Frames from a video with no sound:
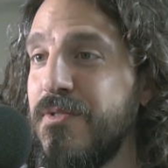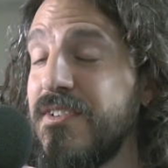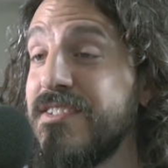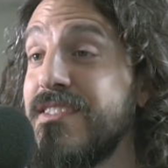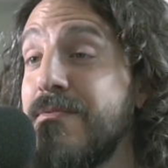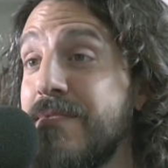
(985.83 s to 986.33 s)

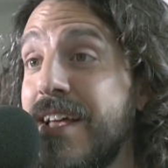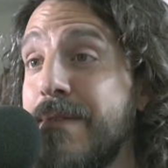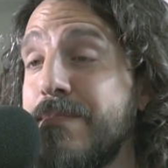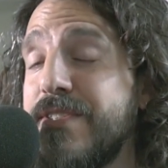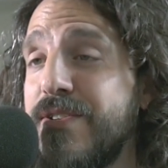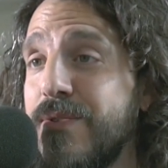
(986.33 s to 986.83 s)
Because
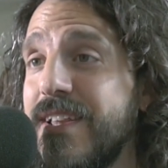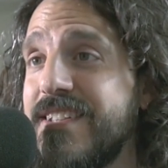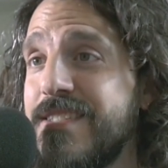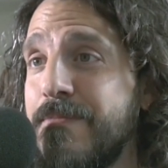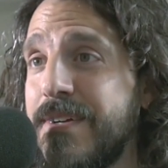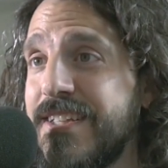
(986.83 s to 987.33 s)
sometimes you
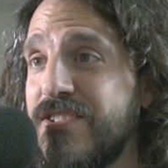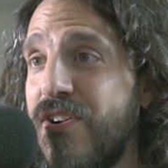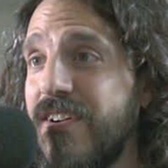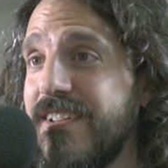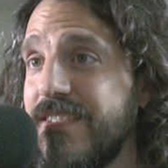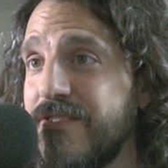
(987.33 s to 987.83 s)
let somebody
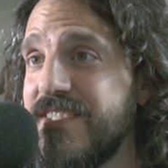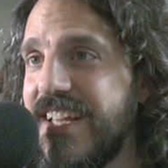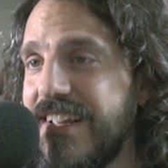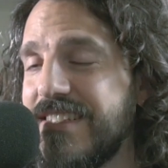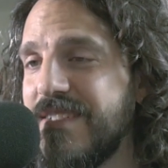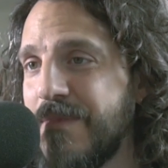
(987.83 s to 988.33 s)
talk and they're
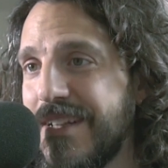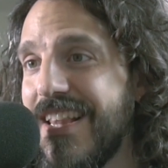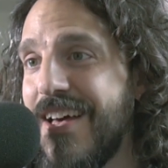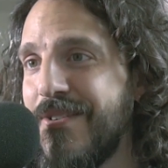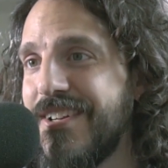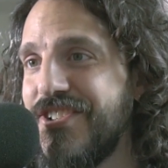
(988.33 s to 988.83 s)
saying some
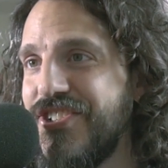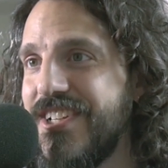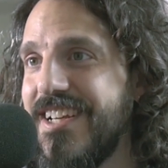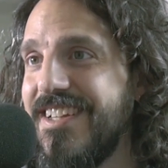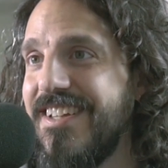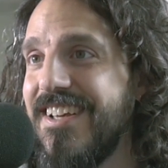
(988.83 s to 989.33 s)
clowning
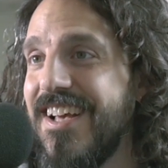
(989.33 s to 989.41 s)
shit,